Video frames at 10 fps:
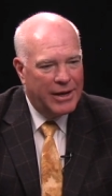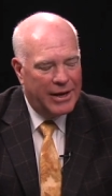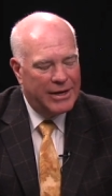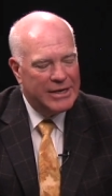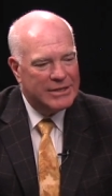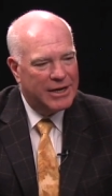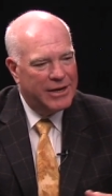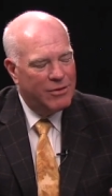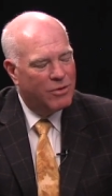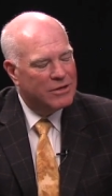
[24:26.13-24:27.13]
and he said
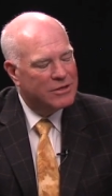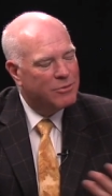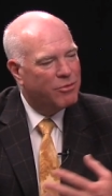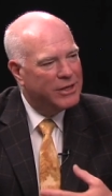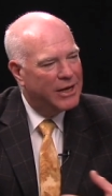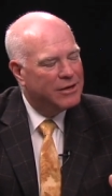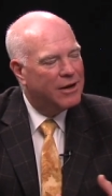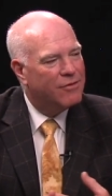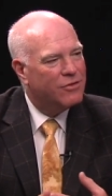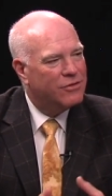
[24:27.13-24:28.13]
he wants to bring that
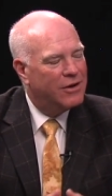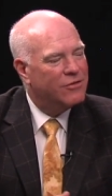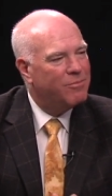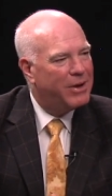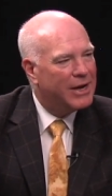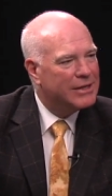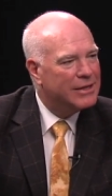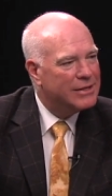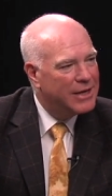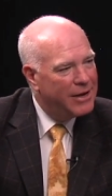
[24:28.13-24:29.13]
conversation back to
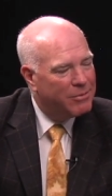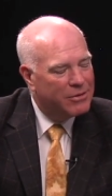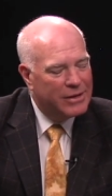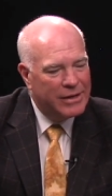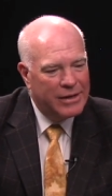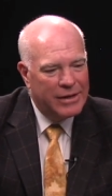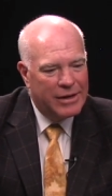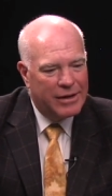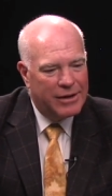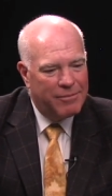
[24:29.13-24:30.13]
the table.
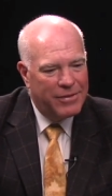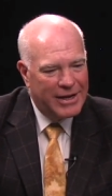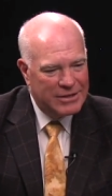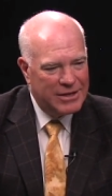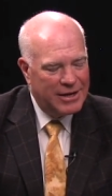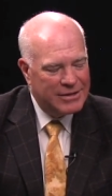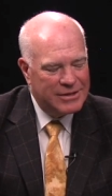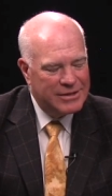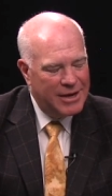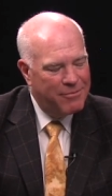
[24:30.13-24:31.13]
Um, that's not a
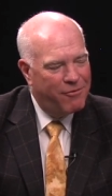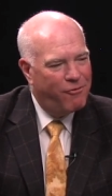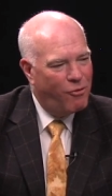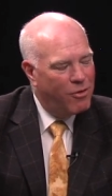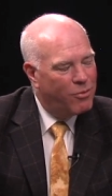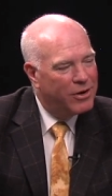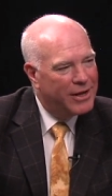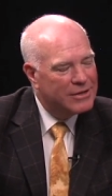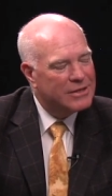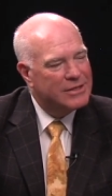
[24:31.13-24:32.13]
step forward,
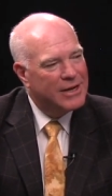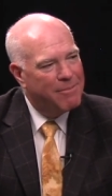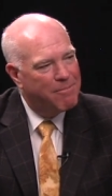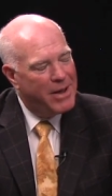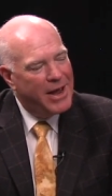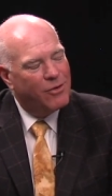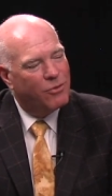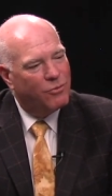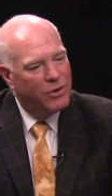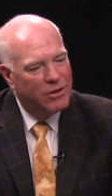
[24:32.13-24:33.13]
that's a step
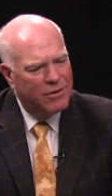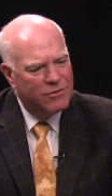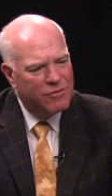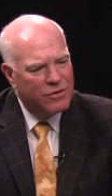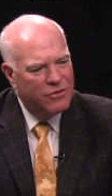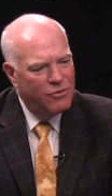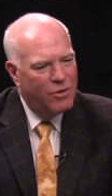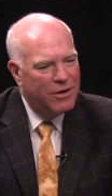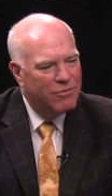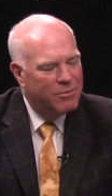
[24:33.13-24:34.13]
backward. We lost over
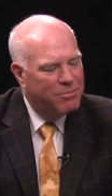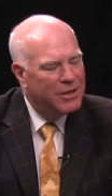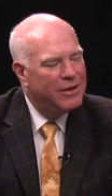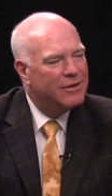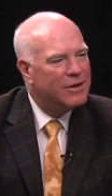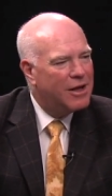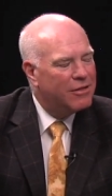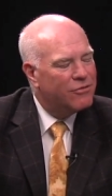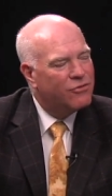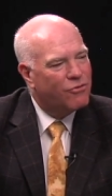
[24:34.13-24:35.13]
$200 million
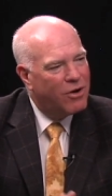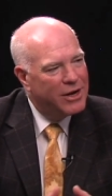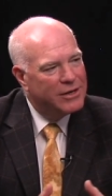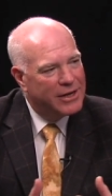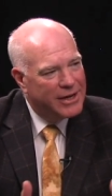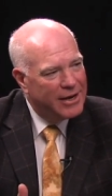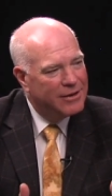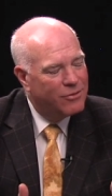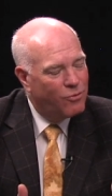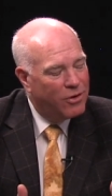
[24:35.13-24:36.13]
trying to
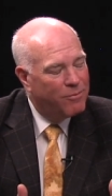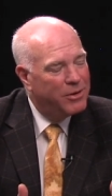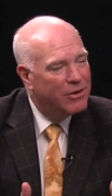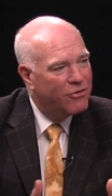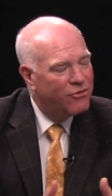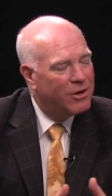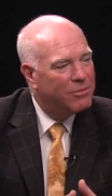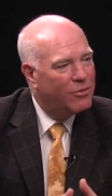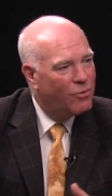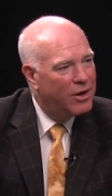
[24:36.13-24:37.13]
get to where Peter
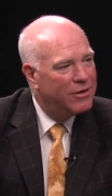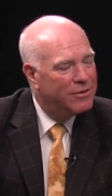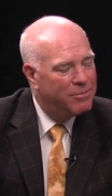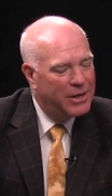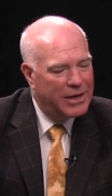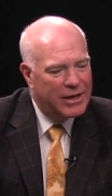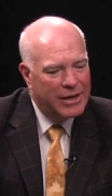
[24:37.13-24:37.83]
Shumlin wanted to be.